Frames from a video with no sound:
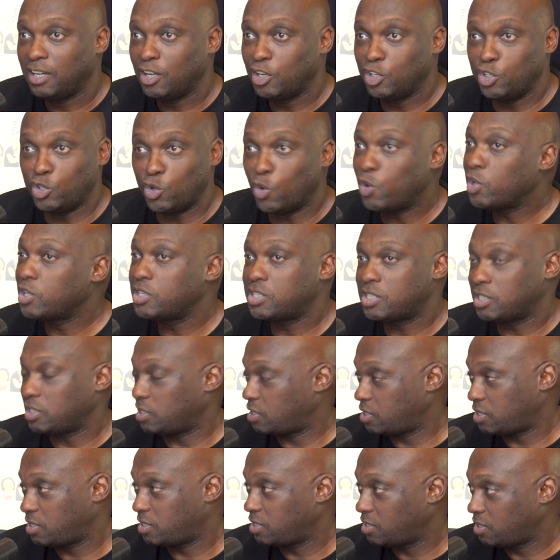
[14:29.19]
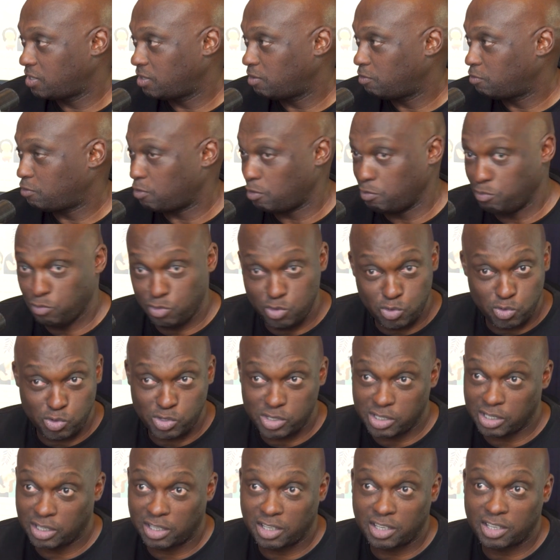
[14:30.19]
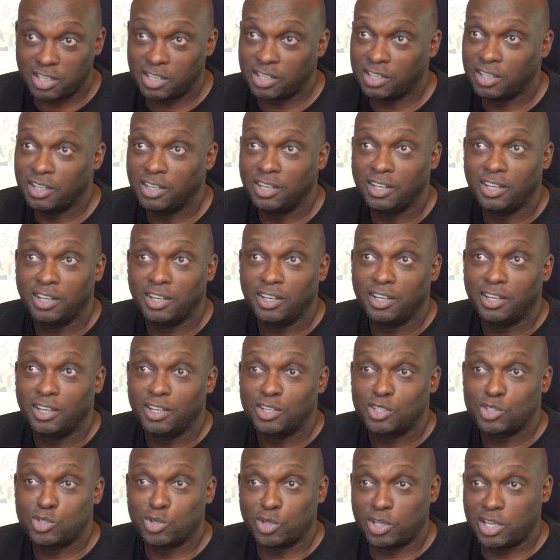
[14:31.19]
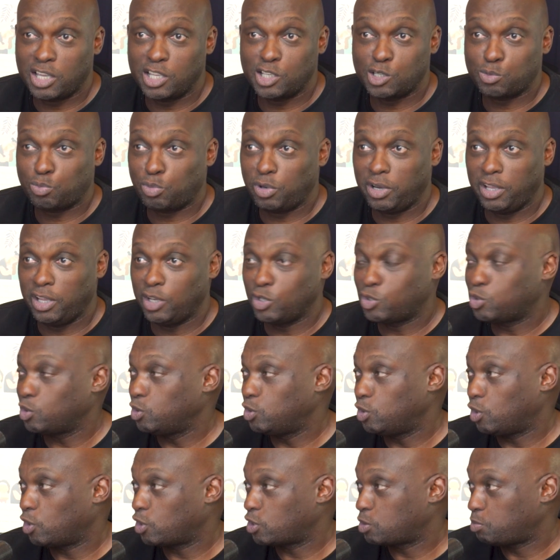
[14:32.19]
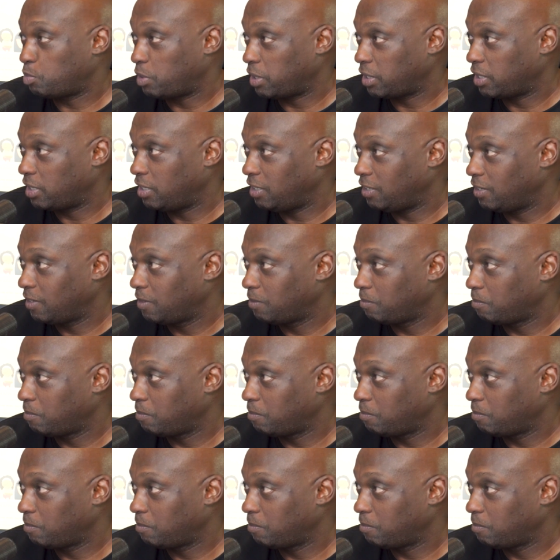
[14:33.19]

noises from music to kids playing to dogs barking.